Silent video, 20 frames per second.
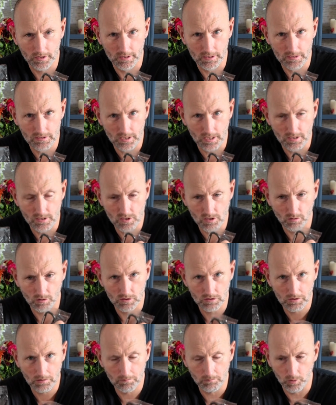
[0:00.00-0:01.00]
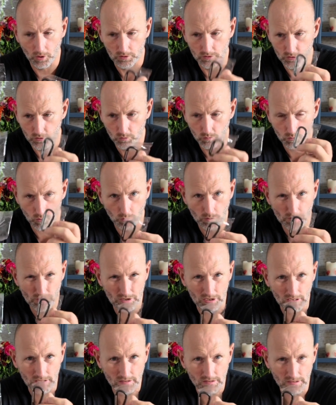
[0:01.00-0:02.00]
essential at some point. We'll be
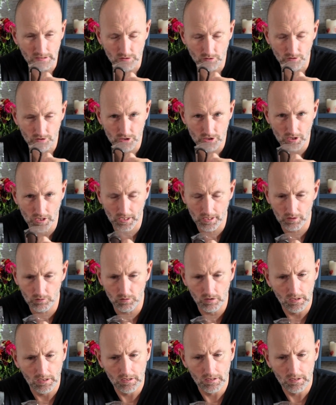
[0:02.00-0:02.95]
seeing these on the channel.